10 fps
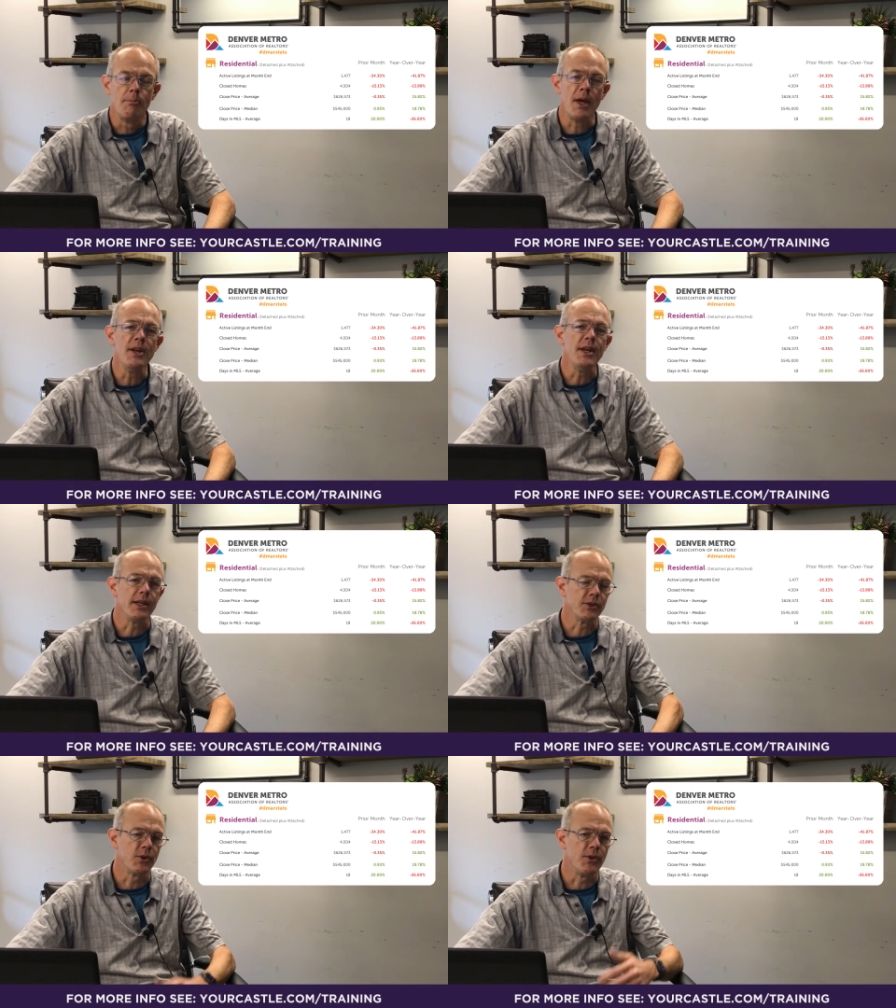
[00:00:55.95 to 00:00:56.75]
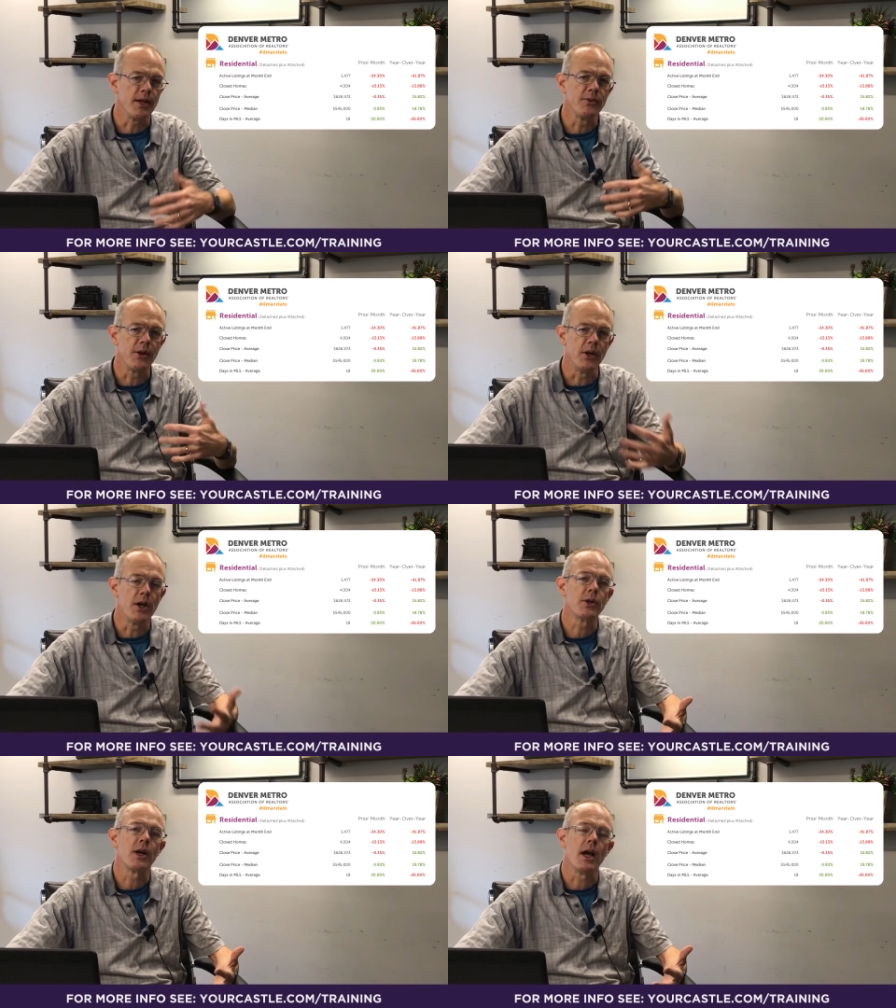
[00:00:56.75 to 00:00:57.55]
Pendings, or things that are
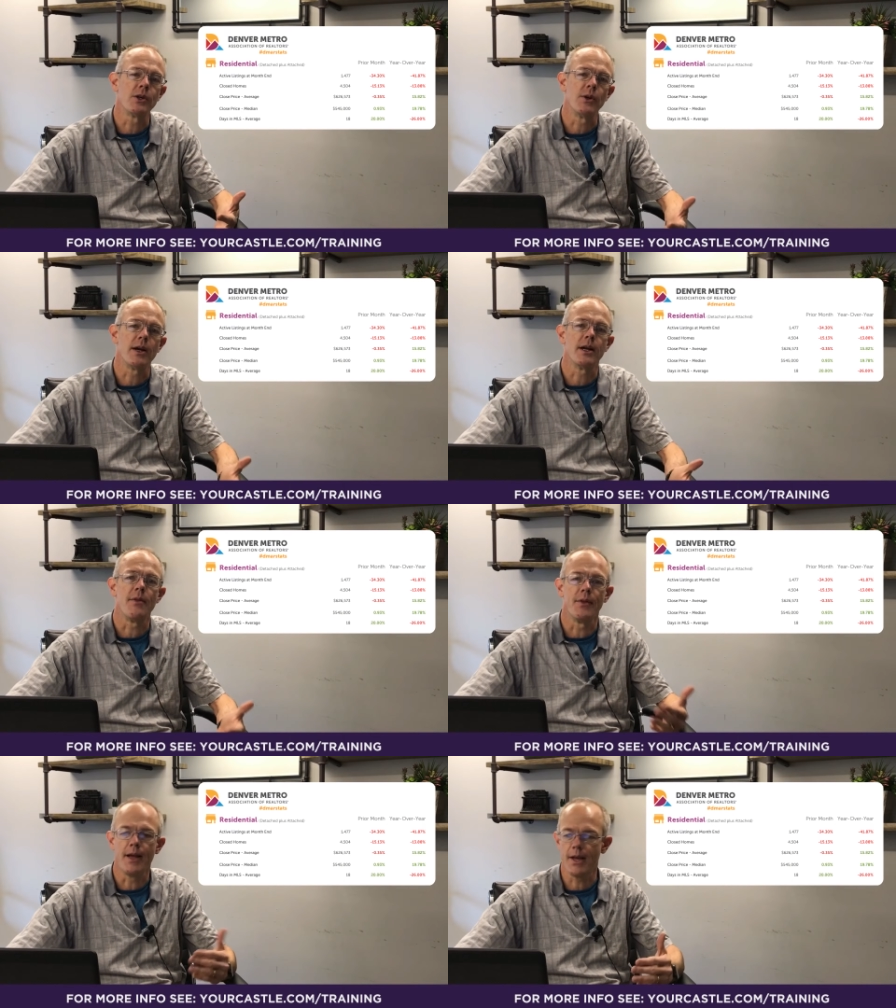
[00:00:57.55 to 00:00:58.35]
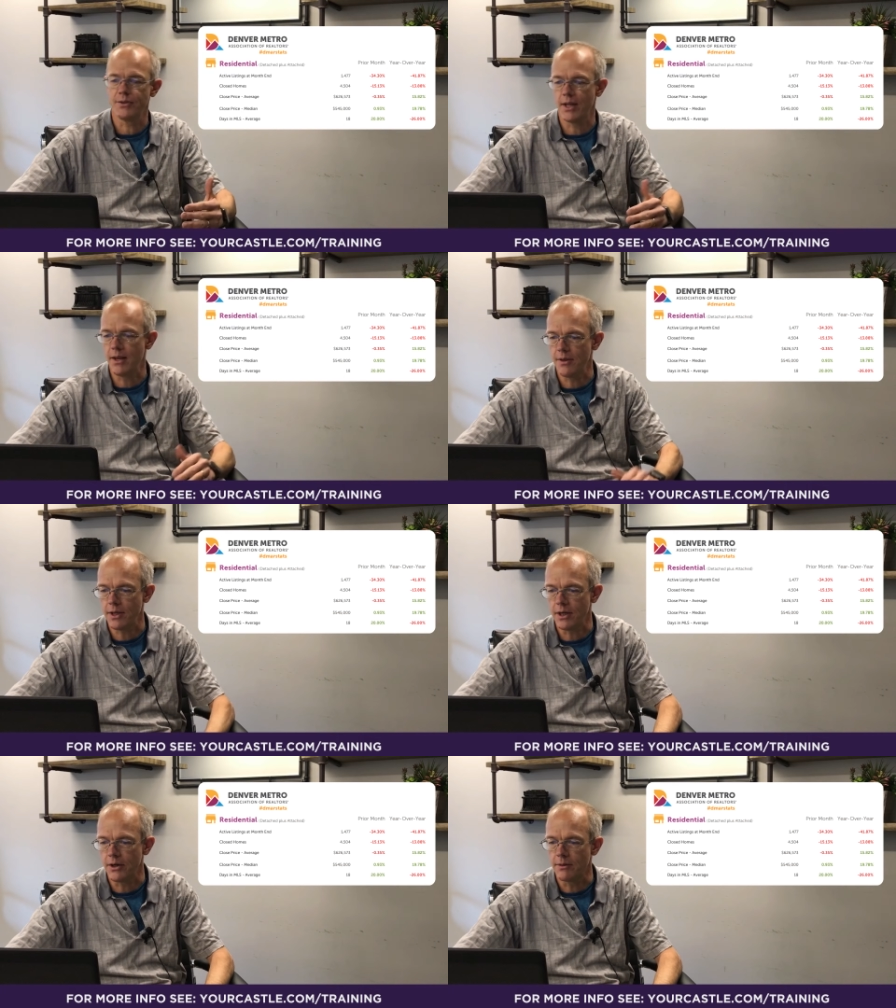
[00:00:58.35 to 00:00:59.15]
under contract on the last day of the
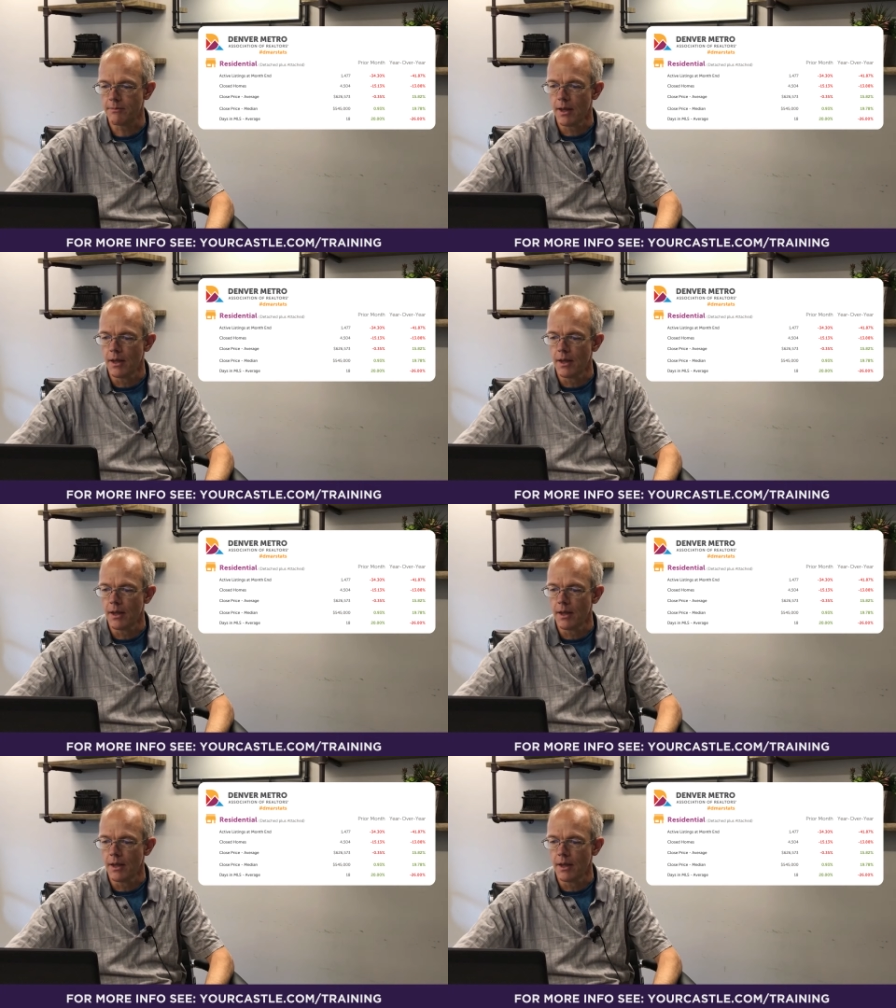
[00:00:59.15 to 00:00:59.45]
year.